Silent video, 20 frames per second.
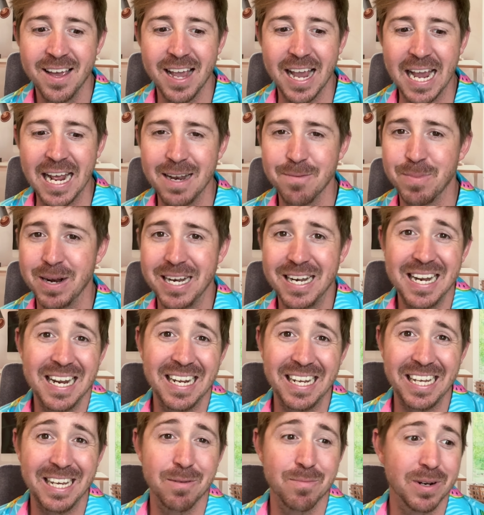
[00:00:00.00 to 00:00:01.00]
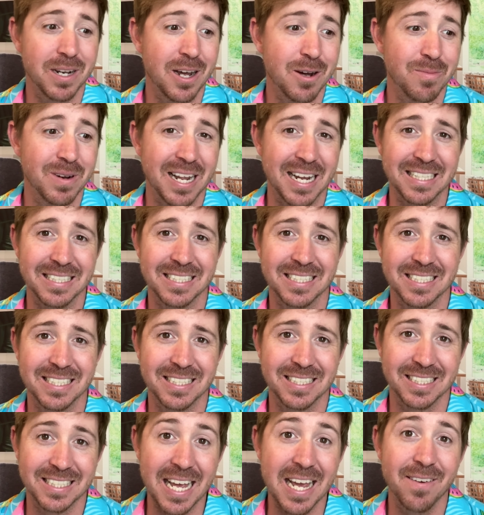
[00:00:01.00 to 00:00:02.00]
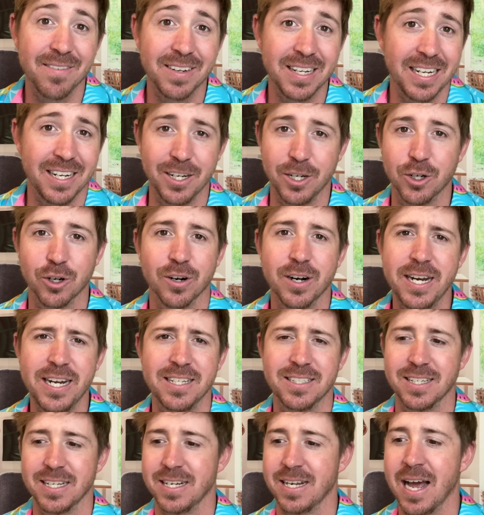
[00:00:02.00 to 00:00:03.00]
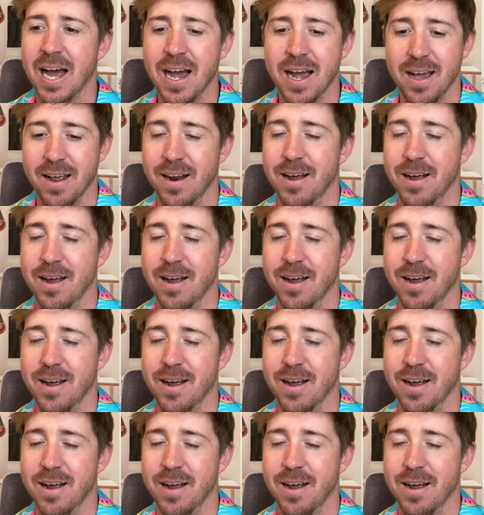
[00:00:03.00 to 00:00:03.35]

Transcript: and but it didn't get below like 70 degrees at night.